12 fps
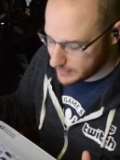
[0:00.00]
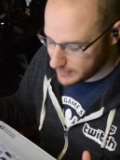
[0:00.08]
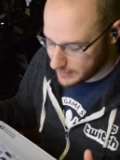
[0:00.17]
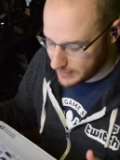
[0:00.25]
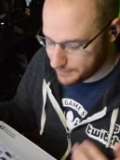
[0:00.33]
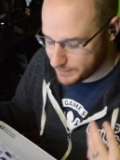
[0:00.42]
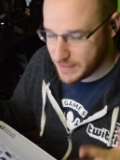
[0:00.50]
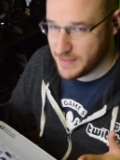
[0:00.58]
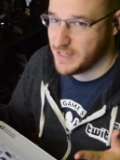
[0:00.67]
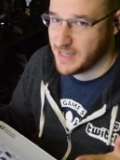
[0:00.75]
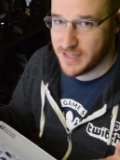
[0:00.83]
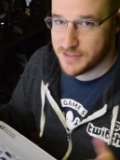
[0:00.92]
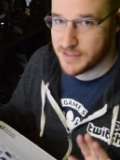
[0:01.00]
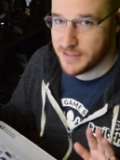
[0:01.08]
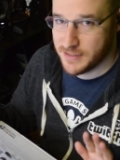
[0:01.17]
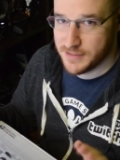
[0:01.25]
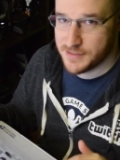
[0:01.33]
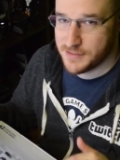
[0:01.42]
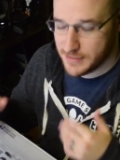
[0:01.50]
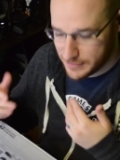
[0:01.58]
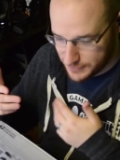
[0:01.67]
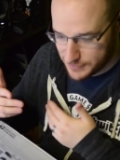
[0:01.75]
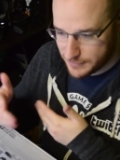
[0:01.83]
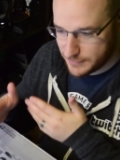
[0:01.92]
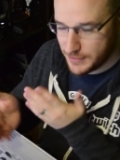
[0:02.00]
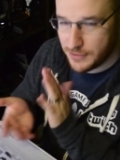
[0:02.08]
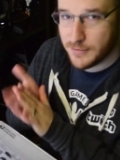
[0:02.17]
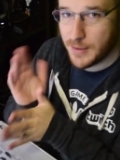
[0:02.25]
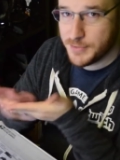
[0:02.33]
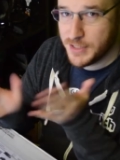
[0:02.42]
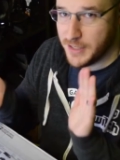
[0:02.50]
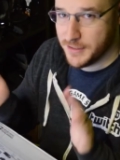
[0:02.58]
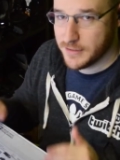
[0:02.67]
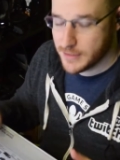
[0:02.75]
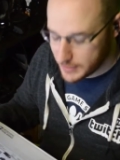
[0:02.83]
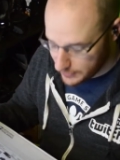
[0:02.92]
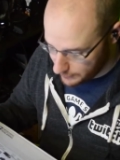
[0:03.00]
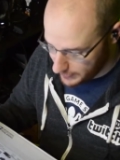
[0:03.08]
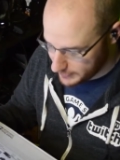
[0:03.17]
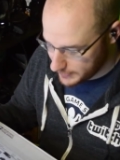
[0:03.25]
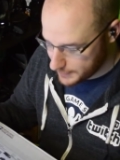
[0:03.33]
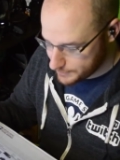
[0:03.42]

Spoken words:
And they cancel it, and it's you know, I'm done, right?